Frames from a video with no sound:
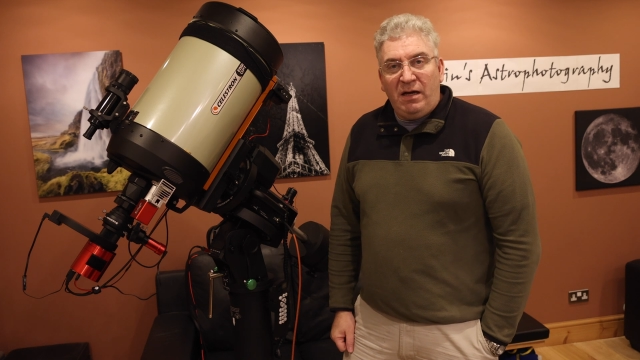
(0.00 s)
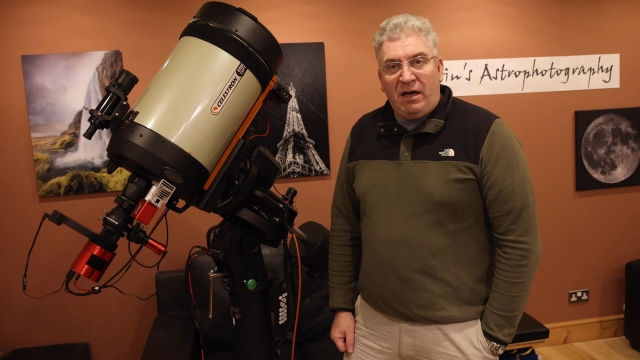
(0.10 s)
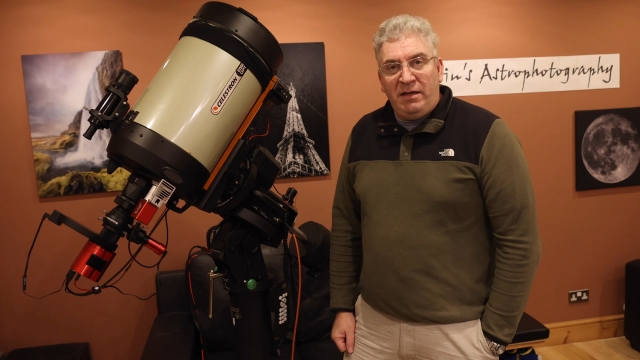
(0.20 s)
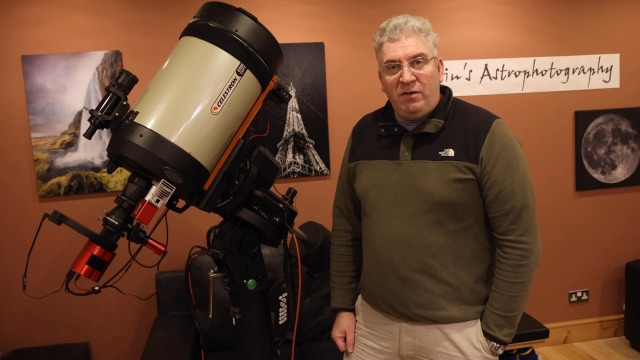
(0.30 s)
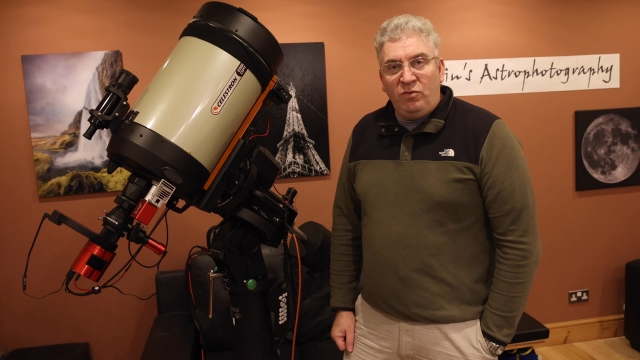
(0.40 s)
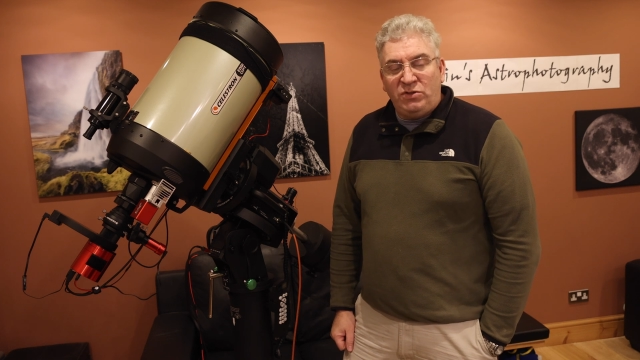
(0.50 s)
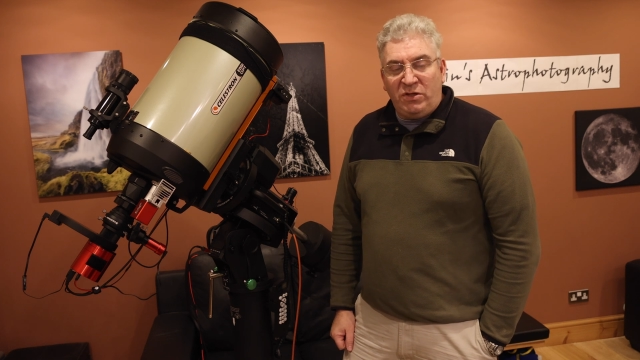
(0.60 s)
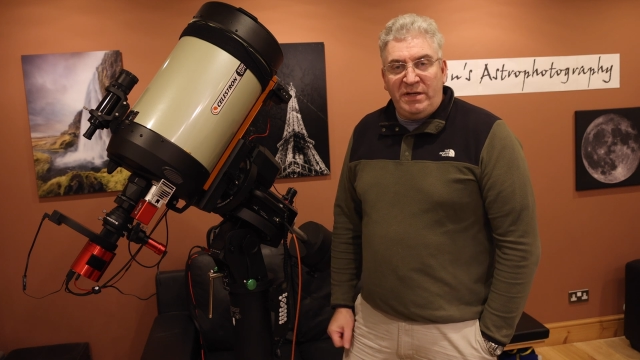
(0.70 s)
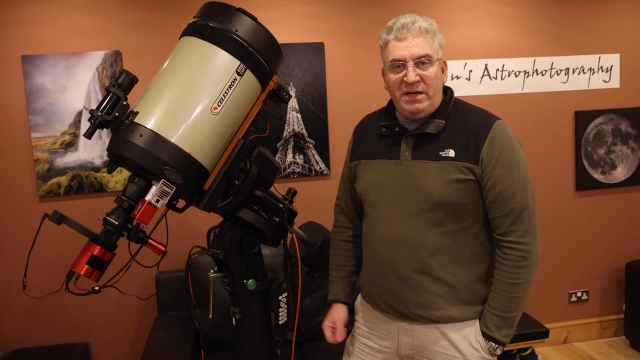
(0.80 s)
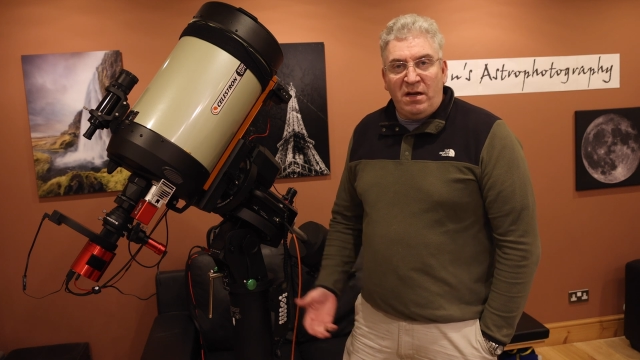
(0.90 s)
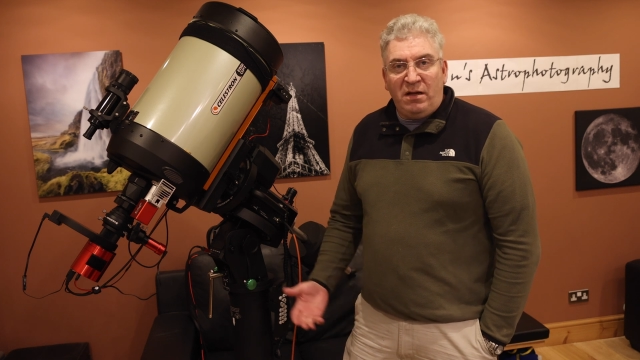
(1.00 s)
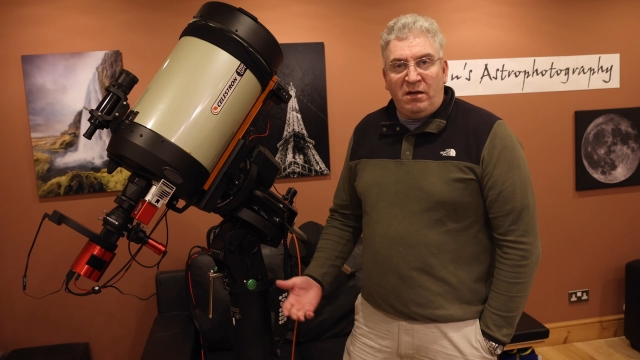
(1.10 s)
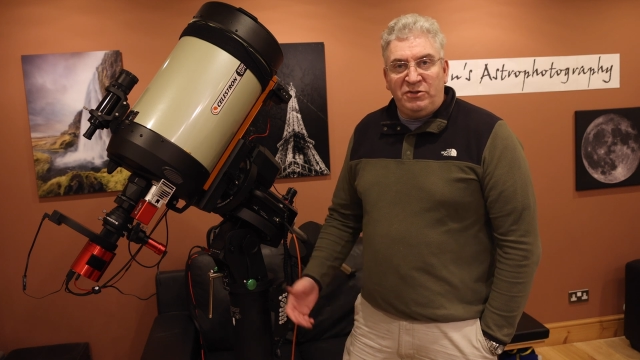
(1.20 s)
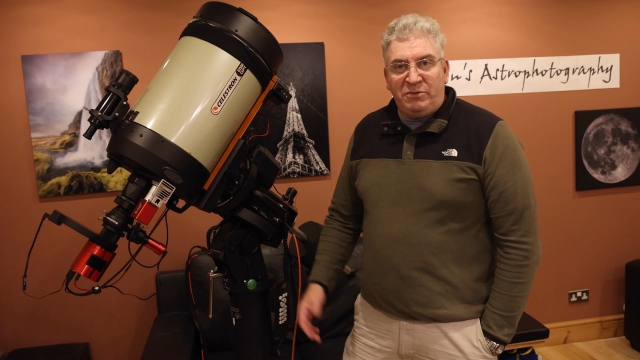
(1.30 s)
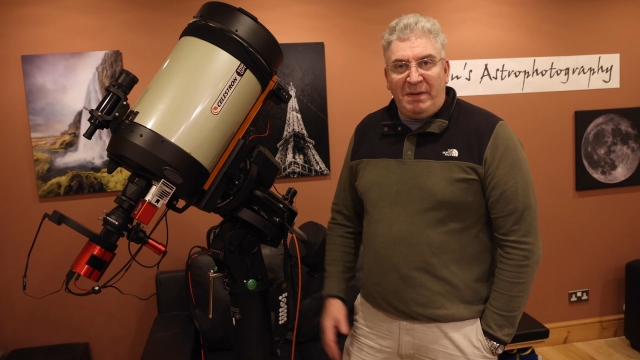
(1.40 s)
I also needed a
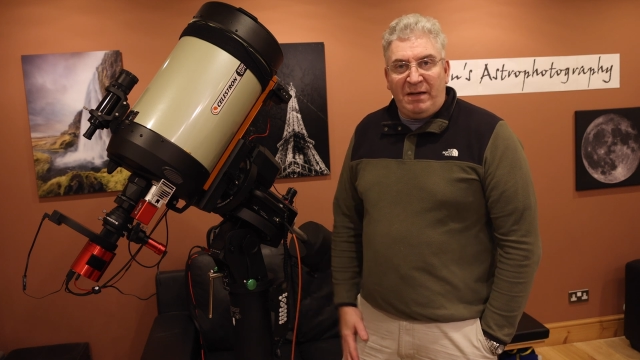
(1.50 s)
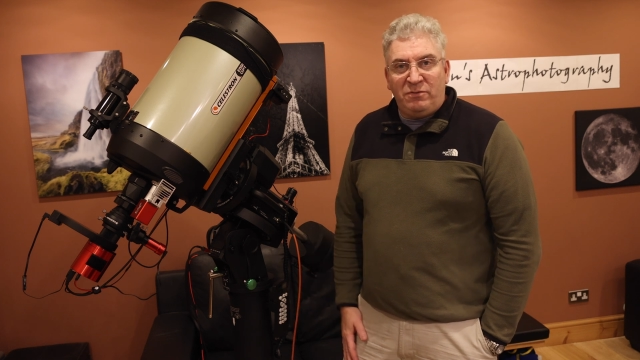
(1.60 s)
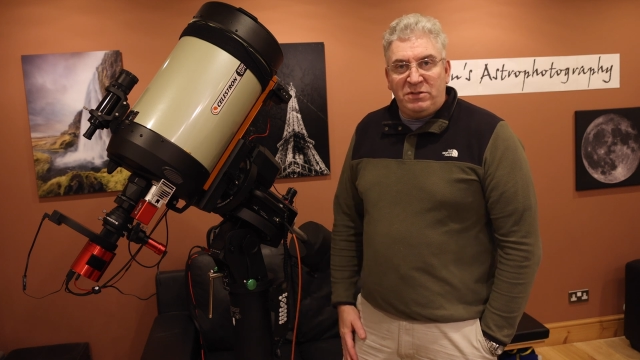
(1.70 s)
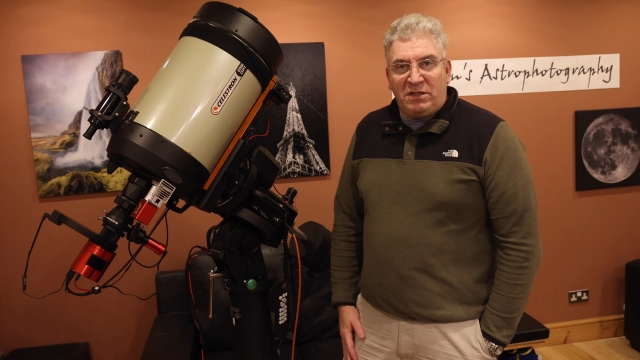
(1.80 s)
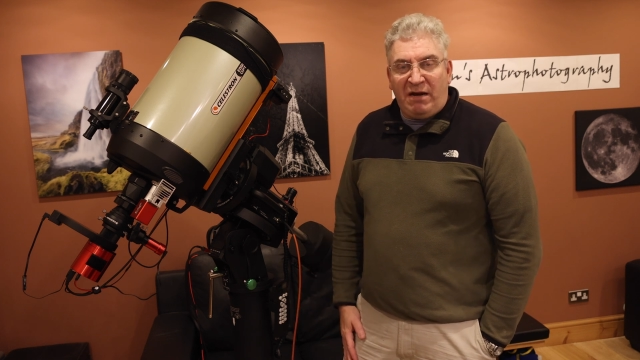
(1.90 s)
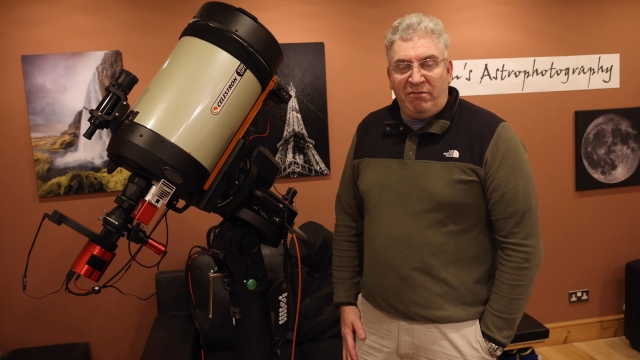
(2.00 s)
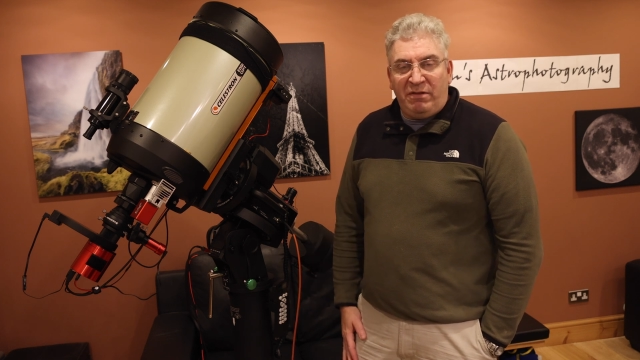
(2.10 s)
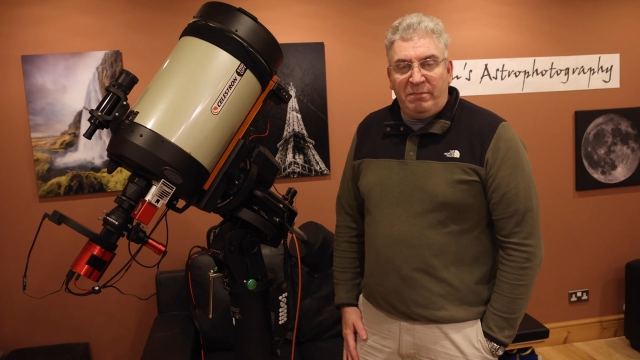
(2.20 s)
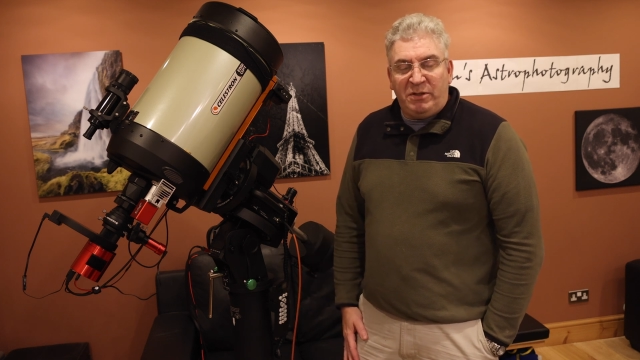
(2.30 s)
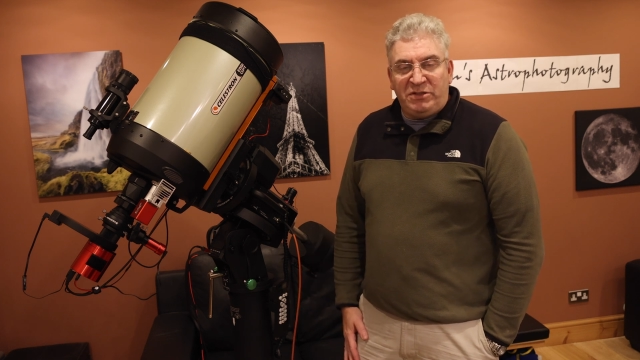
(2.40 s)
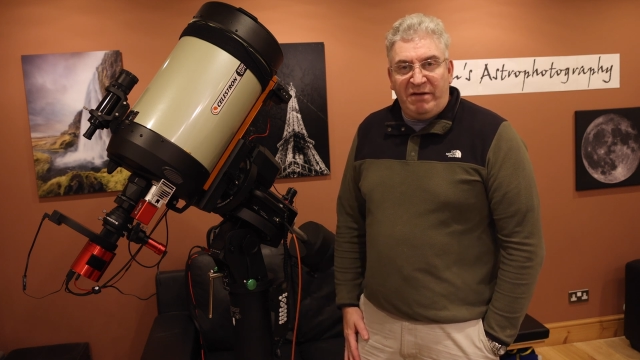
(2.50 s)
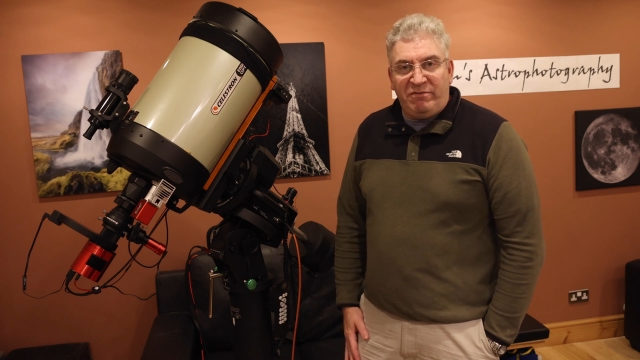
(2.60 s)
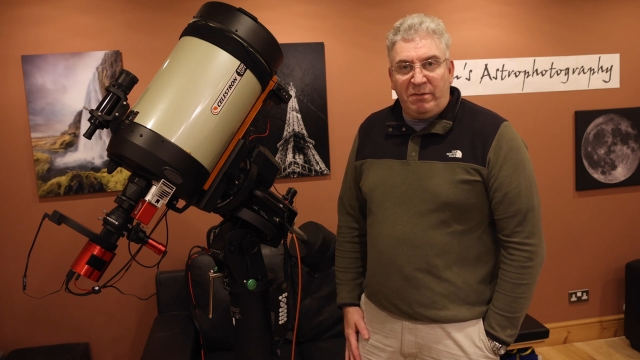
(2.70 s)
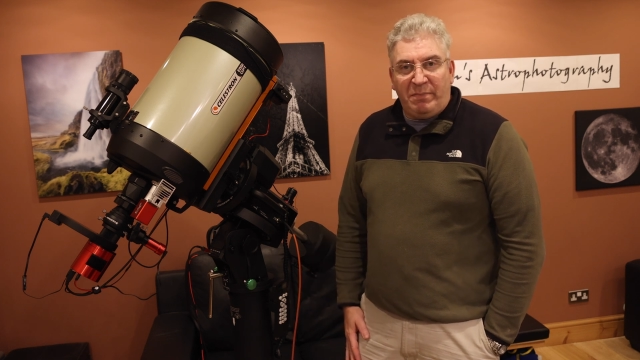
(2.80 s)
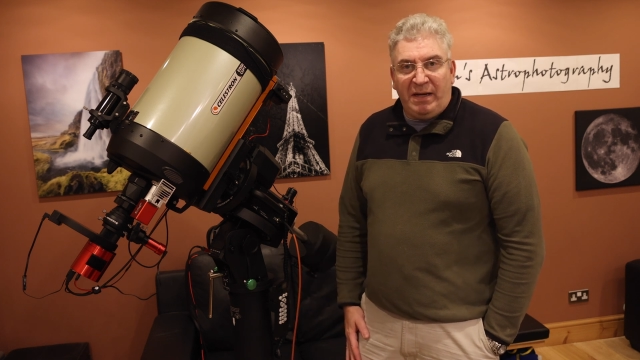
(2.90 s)
large mount to carry the much
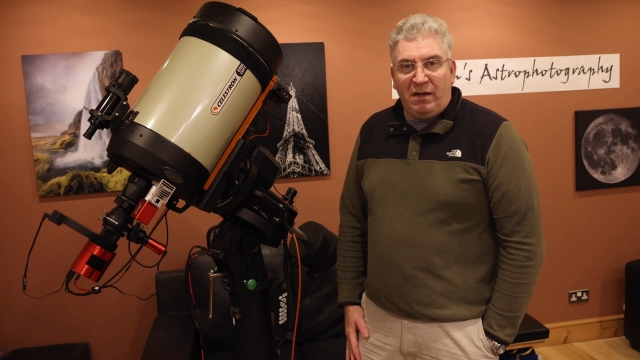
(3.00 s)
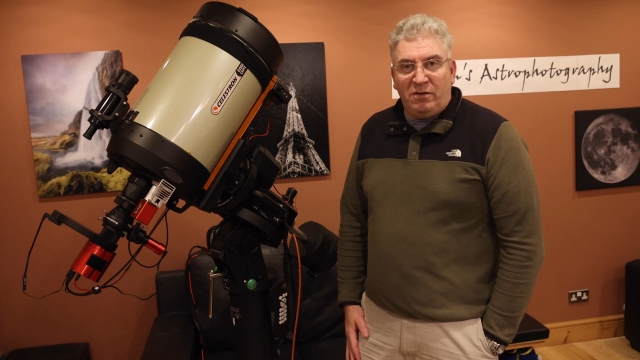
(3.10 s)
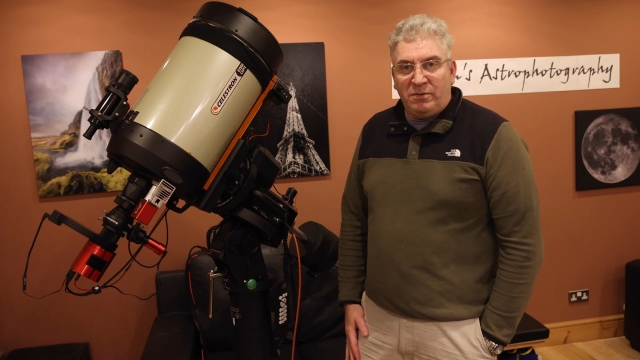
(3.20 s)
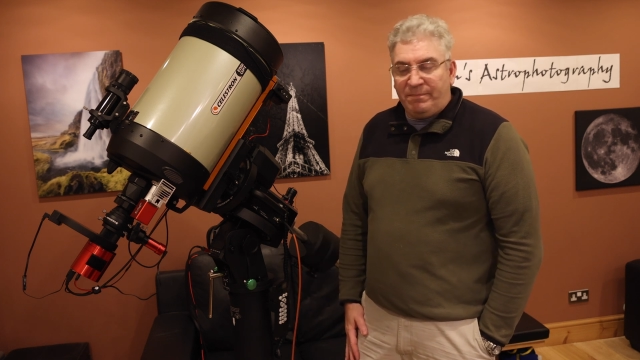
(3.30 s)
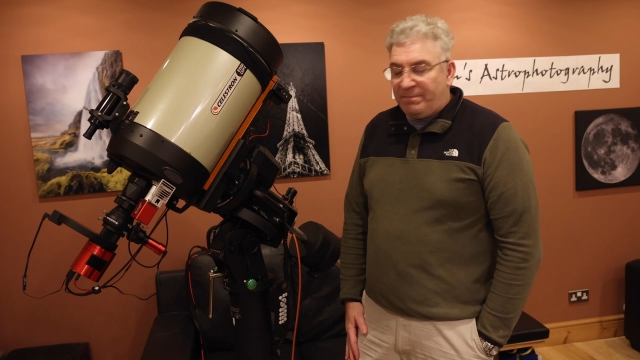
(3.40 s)
heavier payload.